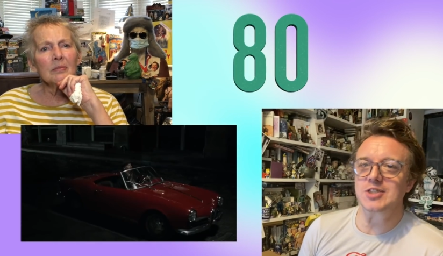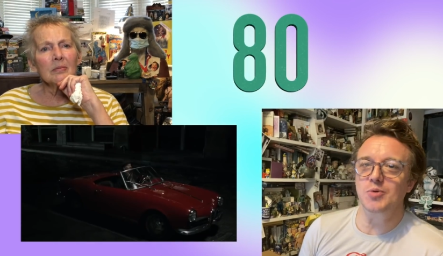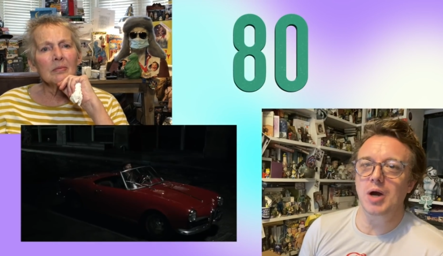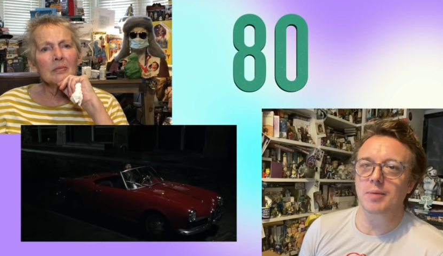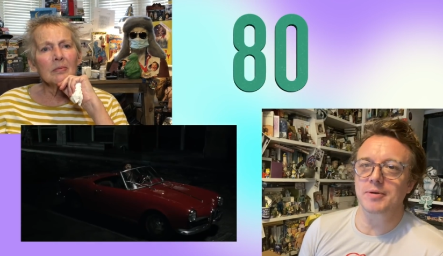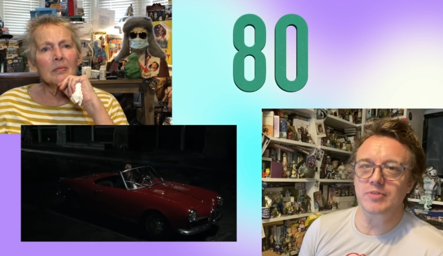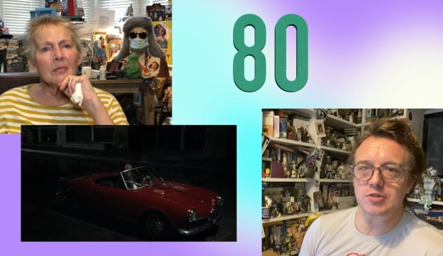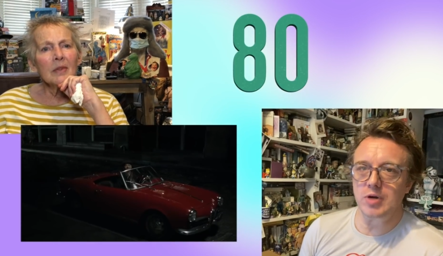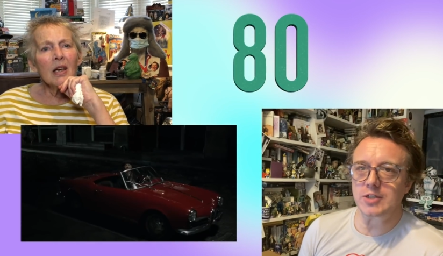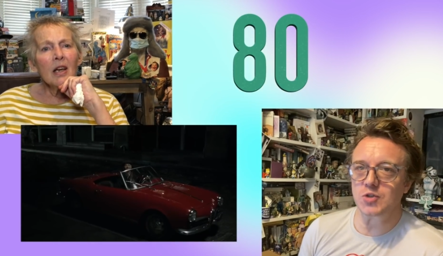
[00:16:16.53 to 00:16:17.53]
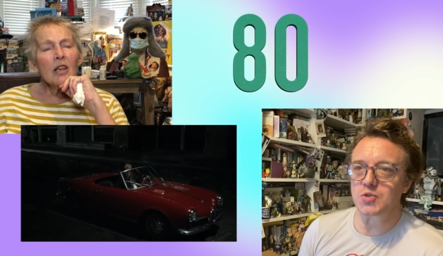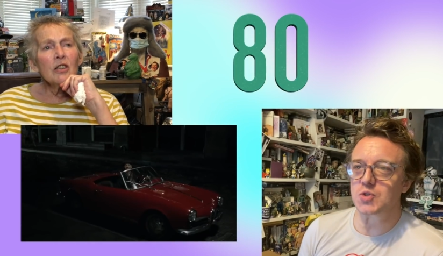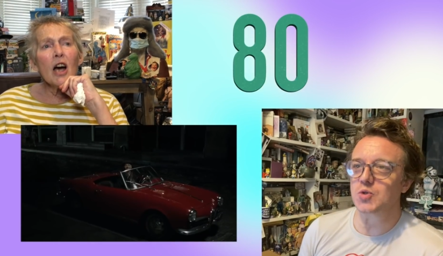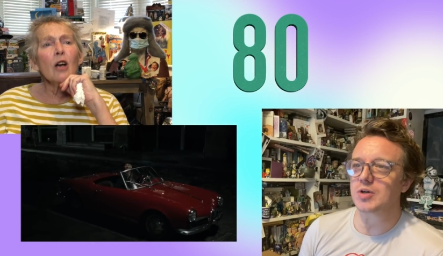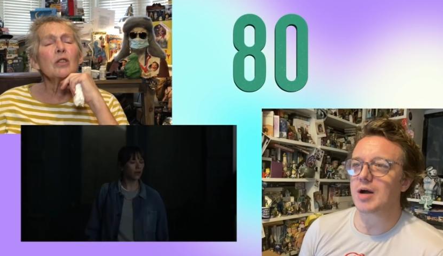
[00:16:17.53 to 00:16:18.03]
Speaker 1: you up? Have I dragged your
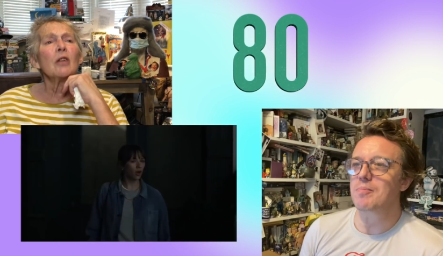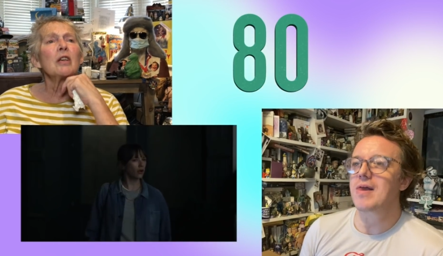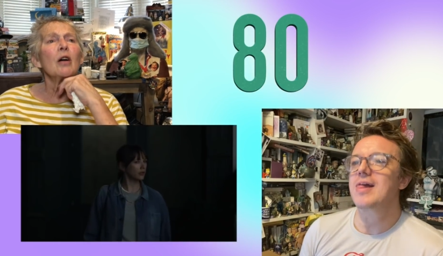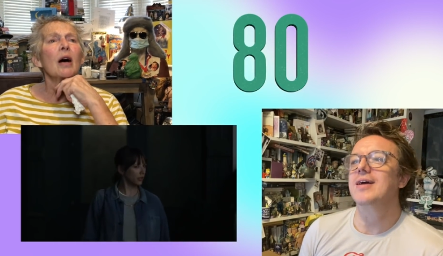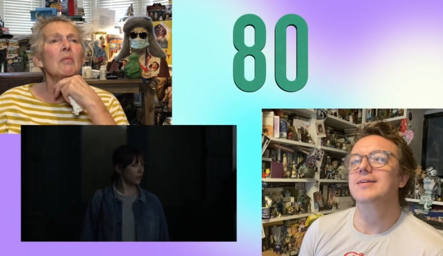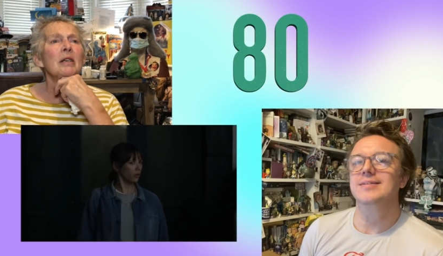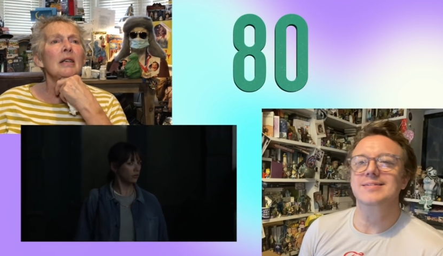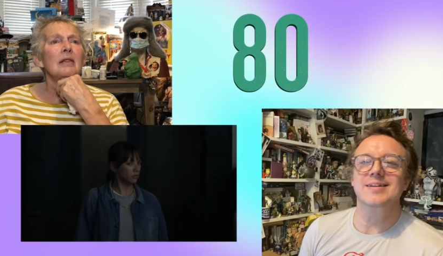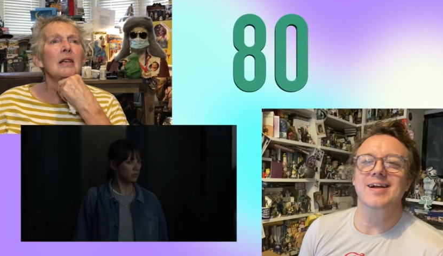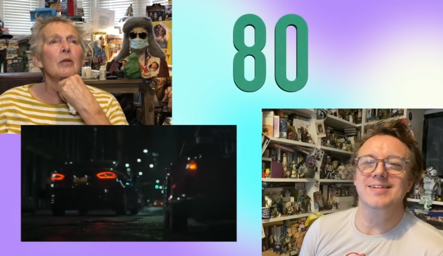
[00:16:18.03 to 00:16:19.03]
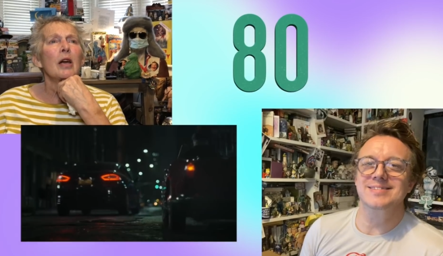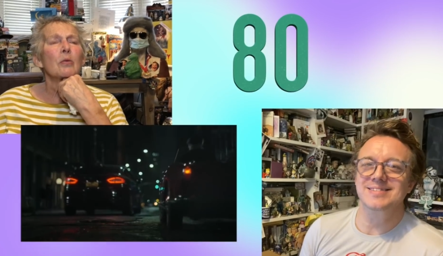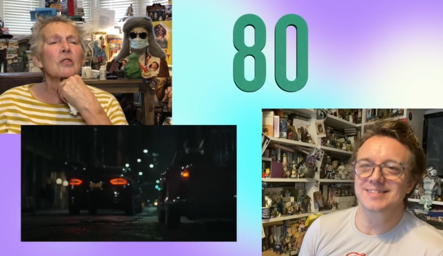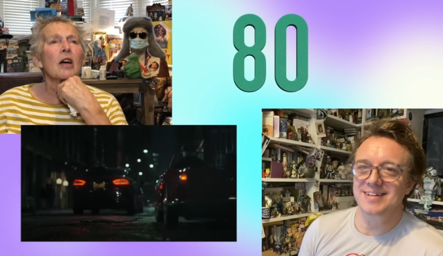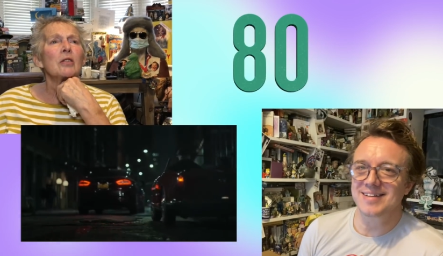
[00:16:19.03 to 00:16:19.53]
score no, up? No,
Speaker 2: no, no. I mean, uh, it, it,
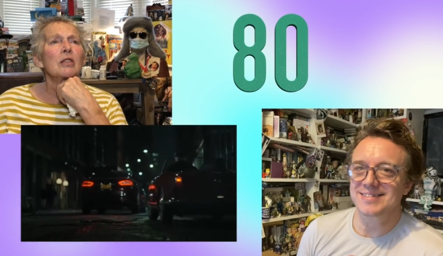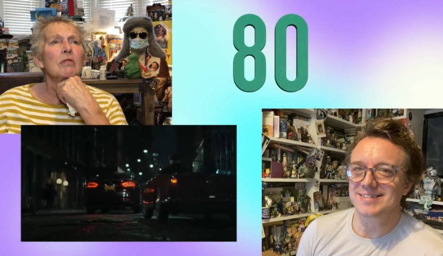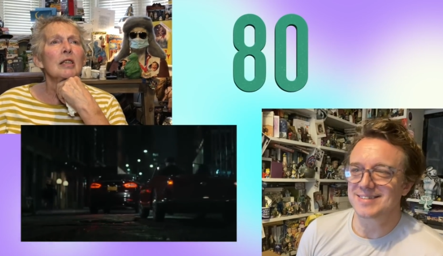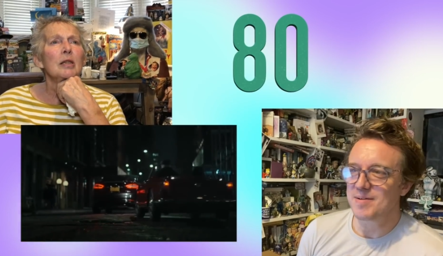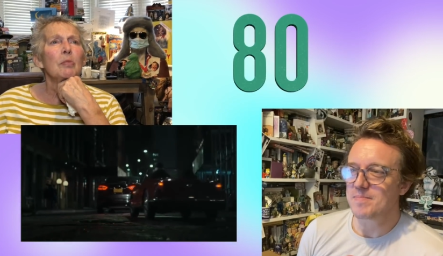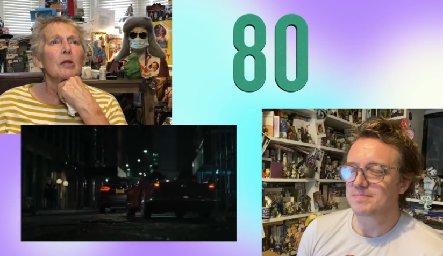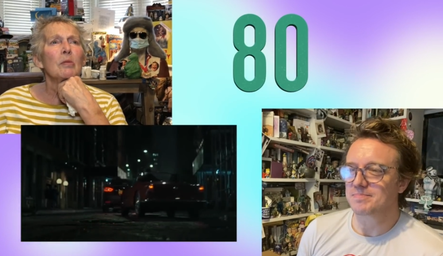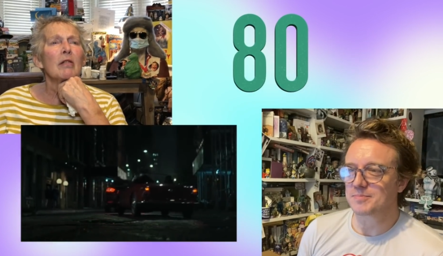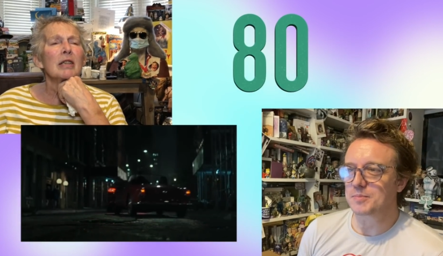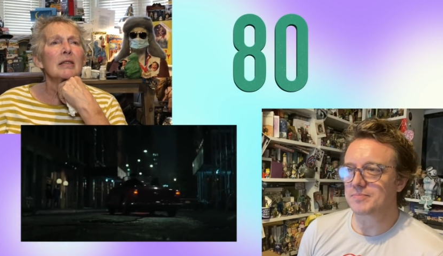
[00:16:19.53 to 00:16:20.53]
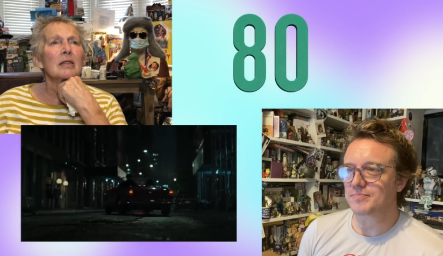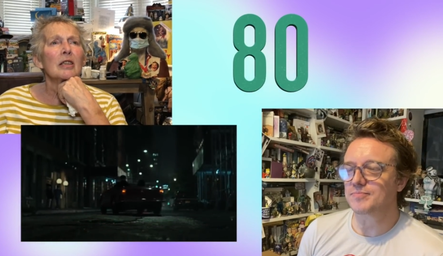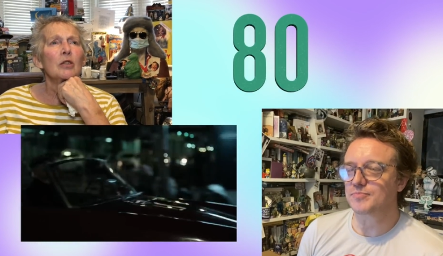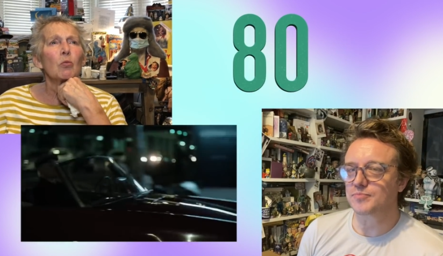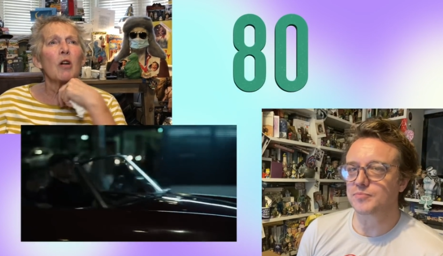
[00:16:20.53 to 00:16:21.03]
was only really Bill Murray, and,
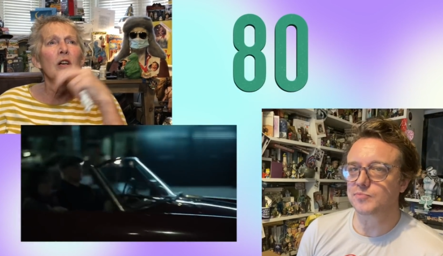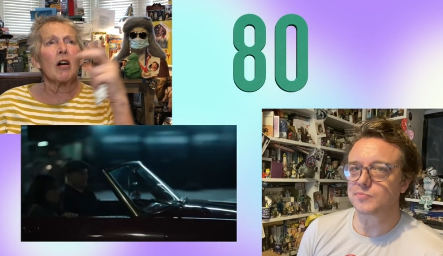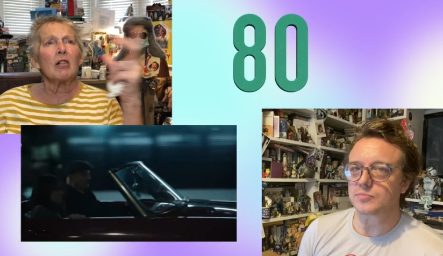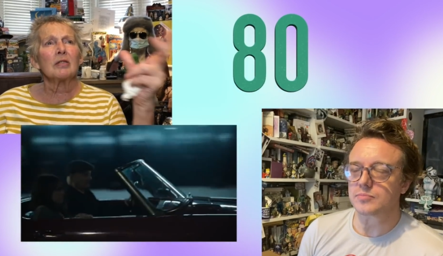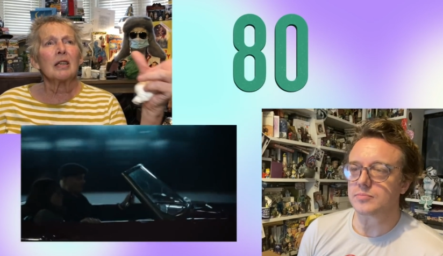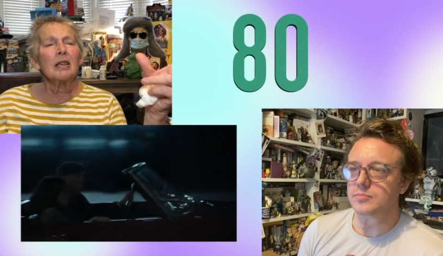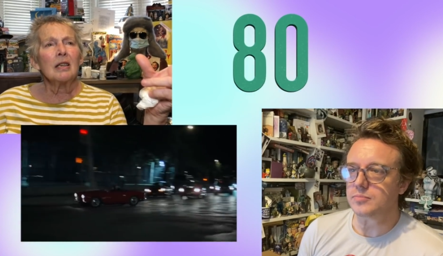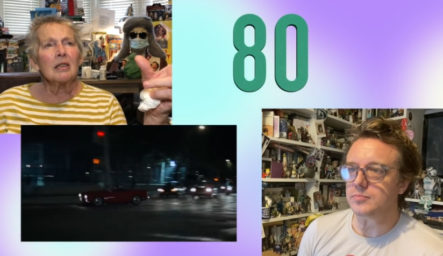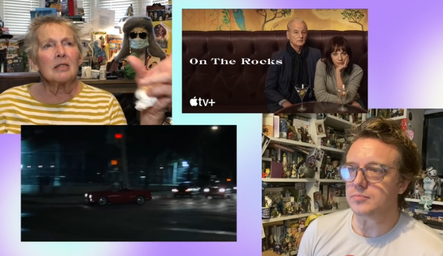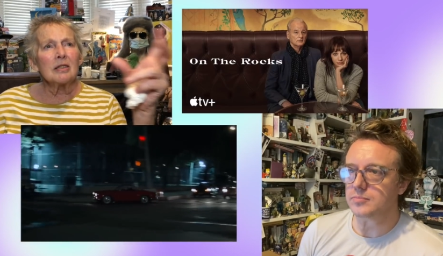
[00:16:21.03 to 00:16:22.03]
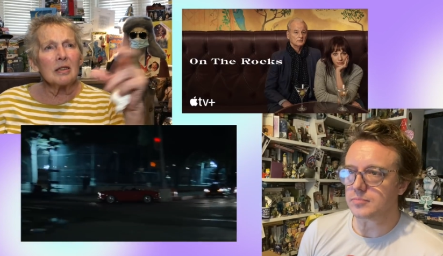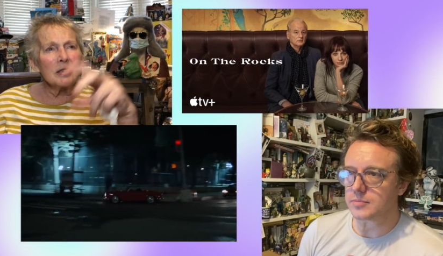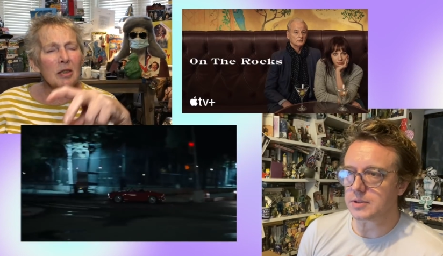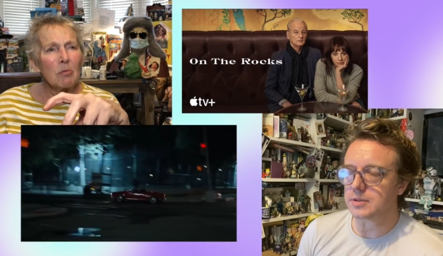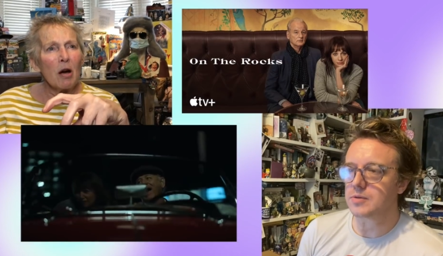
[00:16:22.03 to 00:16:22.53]
and you, one can't
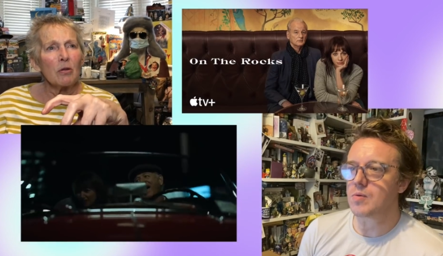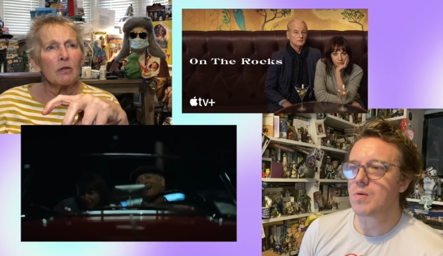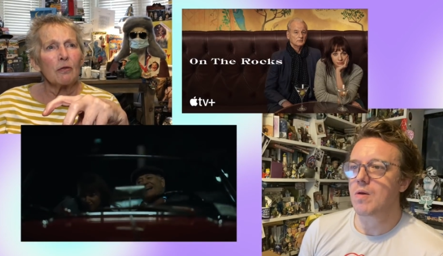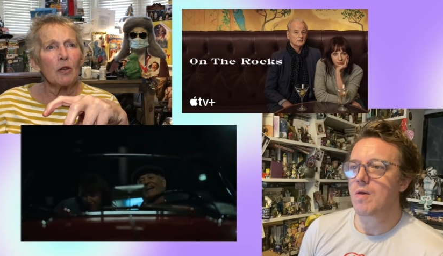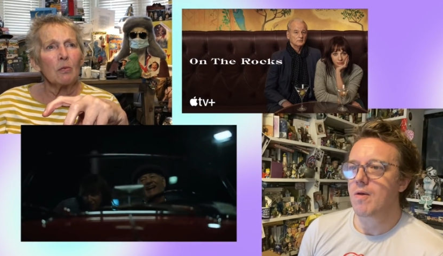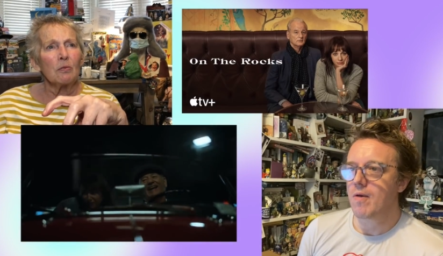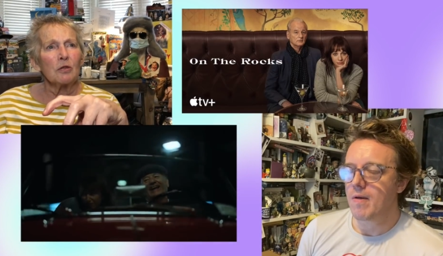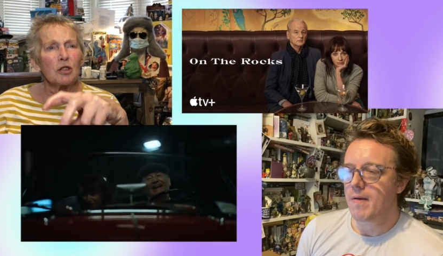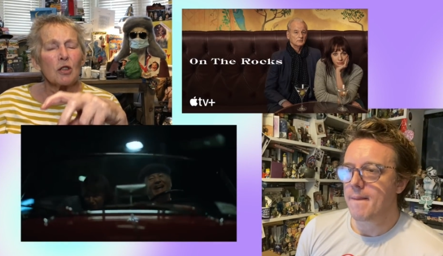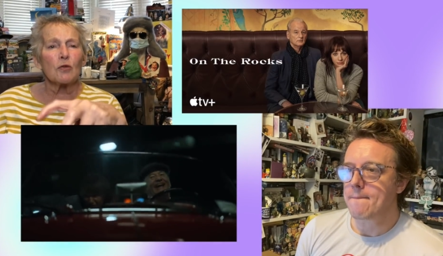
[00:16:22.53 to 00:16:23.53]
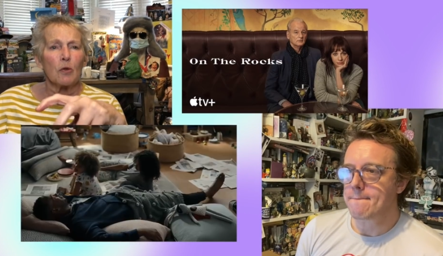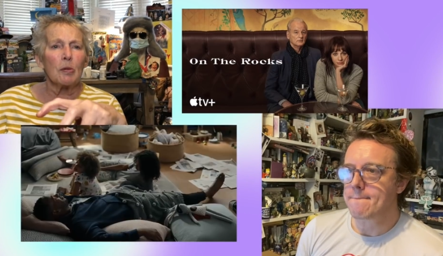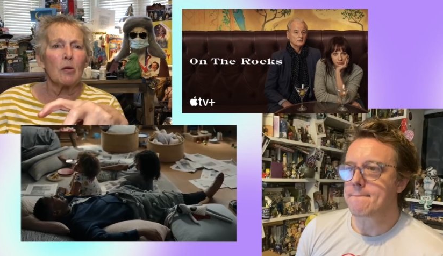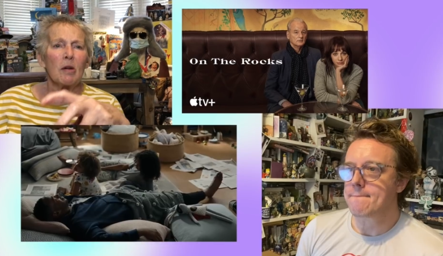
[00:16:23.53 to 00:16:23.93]
demote the film just for Bill